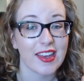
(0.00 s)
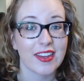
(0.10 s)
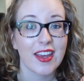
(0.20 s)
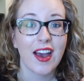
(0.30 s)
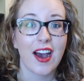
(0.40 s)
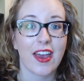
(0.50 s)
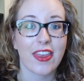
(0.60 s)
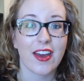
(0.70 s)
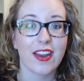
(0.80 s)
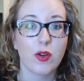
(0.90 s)
and I
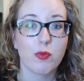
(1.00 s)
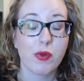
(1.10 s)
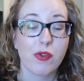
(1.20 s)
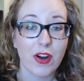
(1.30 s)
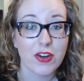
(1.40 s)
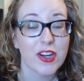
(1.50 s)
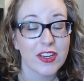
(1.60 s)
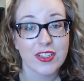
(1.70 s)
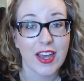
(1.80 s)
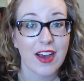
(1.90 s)
thought it would be
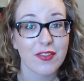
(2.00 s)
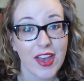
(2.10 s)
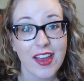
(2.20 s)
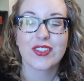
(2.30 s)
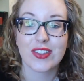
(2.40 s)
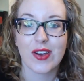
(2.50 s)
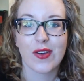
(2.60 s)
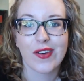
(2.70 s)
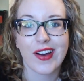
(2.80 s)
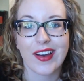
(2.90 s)
refreshing to have that.
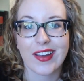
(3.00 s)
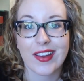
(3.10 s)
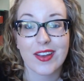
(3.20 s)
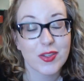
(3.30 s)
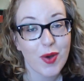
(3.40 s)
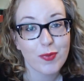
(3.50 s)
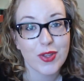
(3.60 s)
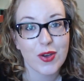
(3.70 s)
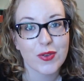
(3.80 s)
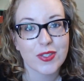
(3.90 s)
So I swapped
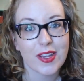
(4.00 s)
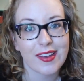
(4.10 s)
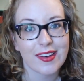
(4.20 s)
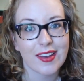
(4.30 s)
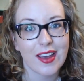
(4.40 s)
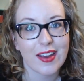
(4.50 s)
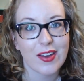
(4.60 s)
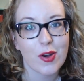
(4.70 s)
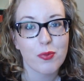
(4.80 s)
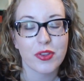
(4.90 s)
those and I
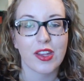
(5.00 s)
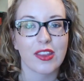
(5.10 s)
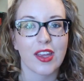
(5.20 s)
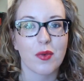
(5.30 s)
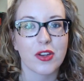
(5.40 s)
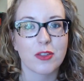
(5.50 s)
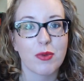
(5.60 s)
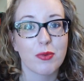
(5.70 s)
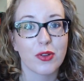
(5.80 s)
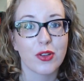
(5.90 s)
hope that they went to
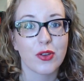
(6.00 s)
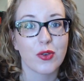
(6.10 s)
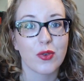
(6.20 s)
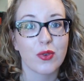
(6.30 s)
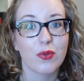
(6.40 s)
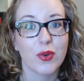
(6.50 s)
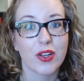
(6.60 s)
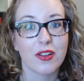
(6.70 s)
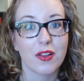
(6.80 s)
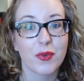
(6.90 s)
people who
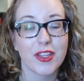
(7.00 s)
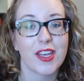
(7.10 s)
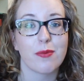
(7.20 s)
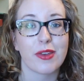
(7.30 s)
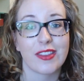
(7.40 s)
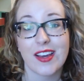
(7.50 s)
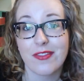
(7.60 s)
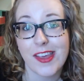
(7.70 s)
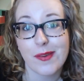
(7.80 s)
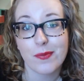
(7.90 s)
will read them and
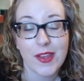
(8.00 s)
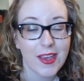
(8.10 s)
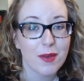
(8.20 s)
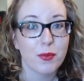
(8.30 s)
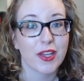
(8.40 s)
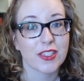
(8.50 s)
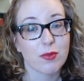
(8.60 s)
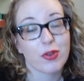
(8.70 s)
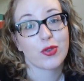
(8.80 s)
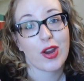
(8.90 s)
love them because
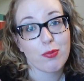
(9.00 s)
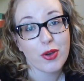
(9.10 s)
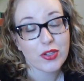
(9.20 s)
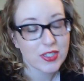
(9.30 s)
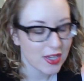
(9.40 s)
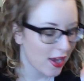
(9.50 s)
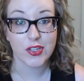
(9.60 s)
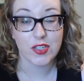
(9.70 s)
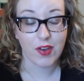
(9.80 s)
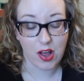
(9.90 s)
they're both great books.
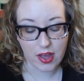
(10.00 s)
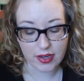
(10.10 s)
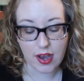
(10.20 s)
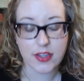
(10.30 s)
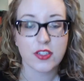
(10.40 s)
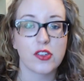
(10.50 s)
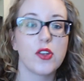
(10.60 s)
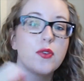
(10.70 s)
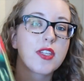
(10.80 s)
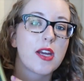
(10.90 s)
First of all I got
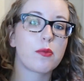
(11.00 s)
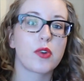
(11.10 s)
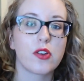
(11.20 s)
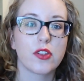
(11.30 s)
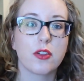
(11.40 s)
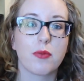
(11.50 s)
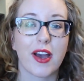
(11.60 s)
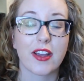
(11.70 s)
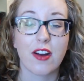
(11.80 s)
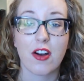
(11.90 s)
Newt's Emerald
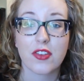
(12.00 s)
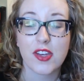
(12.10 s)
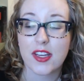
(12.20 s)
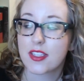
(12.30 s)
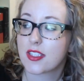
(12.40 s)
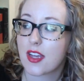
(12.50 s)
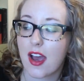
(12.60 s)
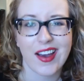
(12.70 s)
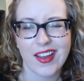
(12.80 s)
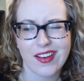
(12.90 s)
by Garth Nix.
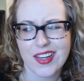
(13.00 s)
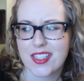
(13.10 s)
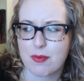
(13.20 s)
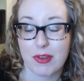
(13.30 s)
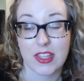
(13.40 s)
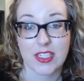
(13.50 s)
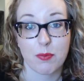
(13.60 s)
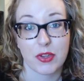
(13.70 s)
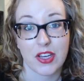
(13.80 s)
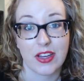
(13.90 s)
I honestly picked this
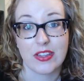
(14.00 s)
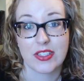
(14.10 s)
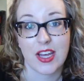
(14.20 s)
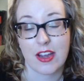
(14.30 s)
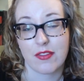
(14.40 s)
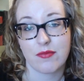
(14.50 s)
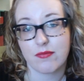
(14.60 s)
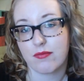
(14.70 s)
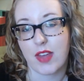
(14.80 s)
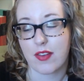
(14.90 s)
up because I
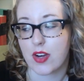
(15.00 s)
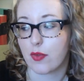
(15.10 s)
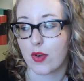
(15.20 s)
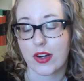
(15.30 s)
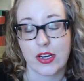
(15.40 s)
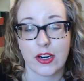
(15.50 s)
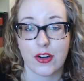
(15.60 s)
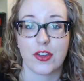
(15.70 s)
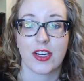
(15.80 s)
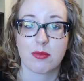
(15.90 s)
have never read any
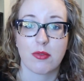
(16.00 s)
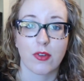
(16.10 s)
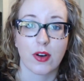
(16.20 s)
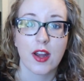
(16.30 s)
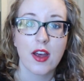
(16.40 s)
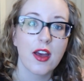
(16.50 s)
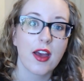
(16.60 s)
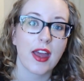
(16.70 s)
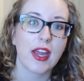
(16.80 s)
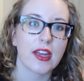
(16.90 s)
Garth Nix before,
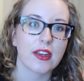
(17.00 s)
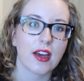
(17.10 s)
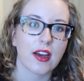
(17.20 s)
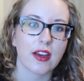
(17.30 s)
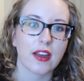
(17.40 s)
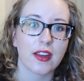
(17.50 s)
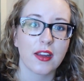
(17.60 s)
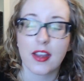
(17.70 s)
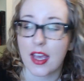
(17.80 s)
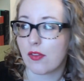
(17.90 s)
and I,
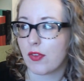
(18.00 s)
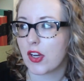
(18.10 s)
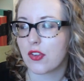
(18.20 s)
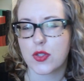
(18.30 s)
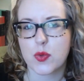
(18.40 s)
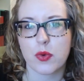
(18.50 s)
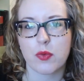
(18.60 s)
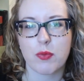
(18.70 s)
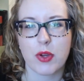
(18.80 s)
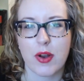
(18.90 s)
again, figured this one
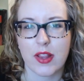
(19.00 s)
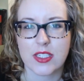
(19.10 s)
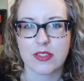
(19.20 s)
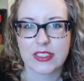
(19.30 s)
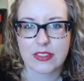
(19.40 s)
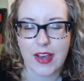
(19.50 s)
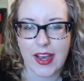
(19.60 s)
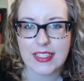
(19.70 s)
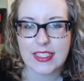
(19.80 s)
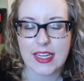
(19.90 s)
would be relatively
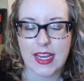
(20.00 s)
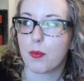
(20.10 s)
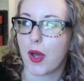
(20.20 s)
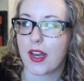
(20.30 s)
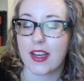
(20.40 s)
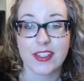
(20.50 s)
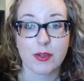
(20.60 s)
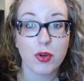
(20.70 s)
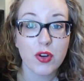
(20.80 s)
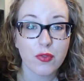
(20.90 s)
fast, but it is
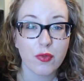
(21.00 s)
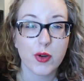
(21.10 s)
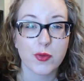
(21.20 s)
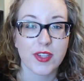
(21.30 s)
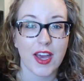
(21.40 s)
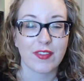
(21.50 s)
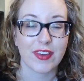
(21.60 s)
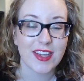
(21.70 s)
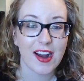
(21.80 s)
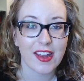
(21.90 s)
a proof, which was kind of
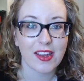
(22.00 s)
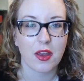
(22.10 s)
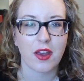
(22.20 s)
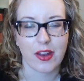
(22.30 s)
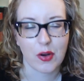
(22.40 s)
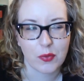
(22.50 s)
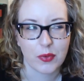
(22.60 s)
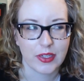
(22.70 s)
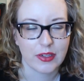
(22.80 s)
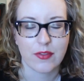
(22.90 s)
exciting. I don't
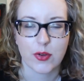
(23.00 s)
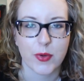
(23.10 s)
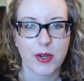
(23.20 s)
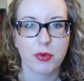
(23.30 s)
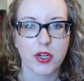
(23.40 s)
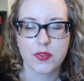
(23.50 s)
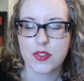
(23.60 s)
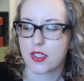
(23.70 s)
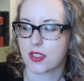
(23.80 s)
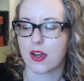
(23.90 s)
really ever read
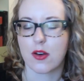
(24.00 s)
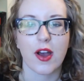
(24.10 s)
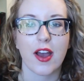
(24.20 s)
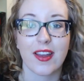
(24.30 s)
proofs, so